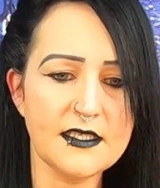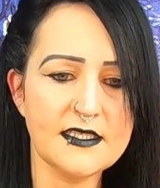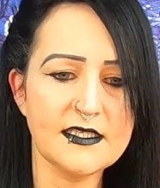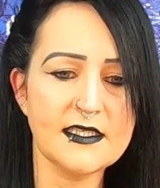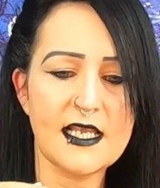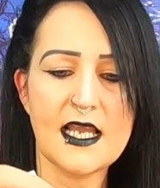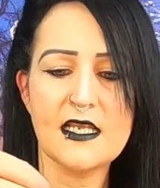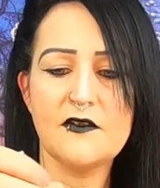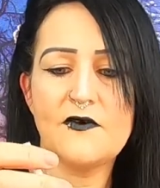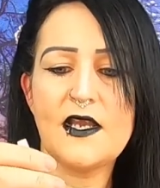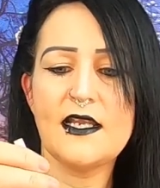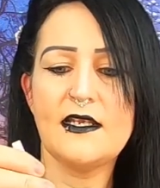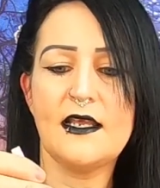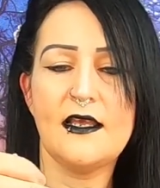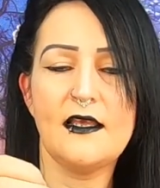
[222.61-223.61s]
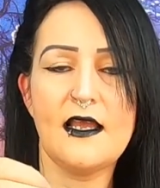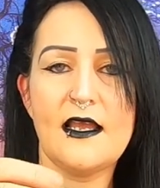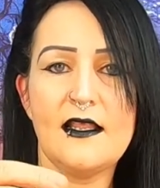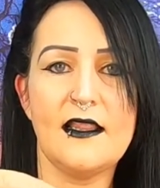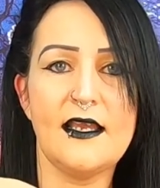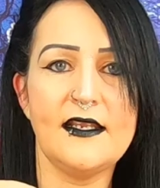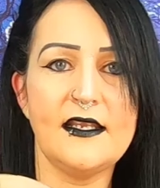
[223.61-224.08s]
This is the kind of eyeliner
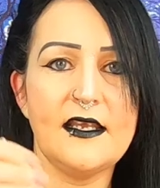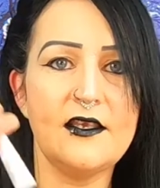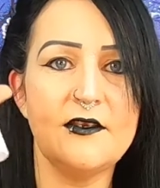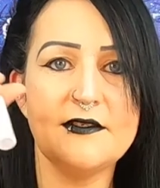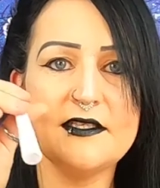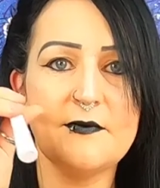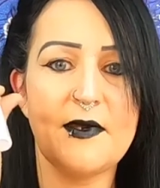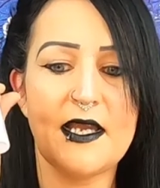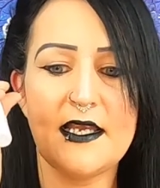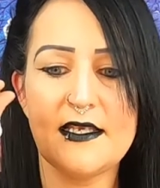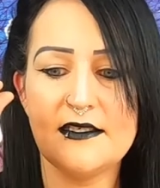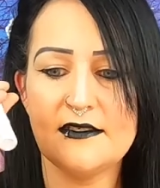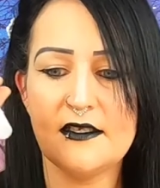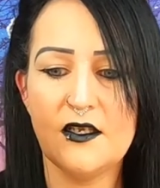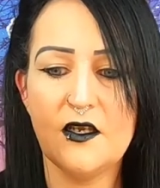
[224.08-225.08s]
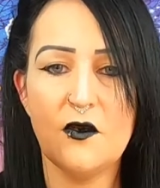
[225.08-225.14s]
I used to buy